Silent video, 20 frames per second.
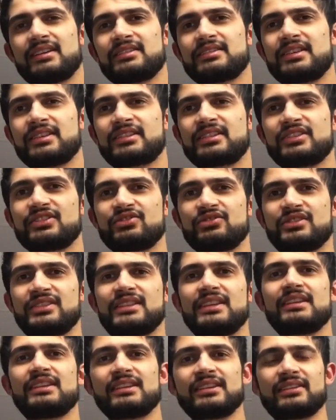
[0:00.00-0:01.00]
just because you
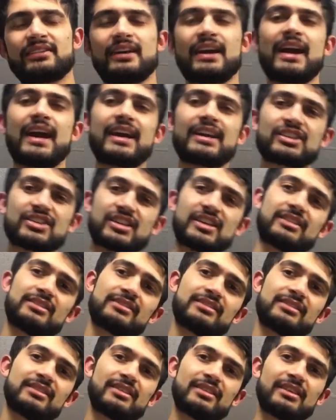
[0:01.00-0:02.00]
see it in their
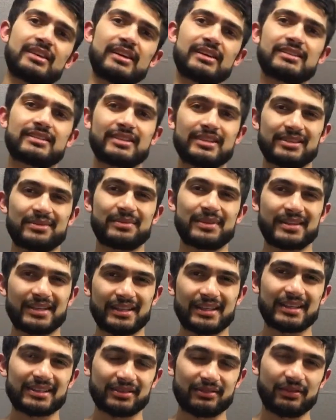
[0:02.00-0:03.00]
actions, it doesn't mean that
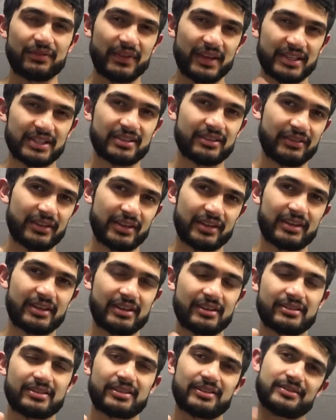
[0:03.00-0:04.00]
that's a reflection of their
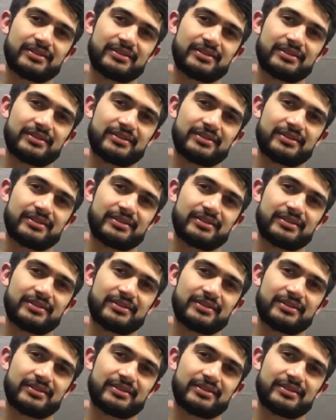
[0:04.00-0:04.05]
character.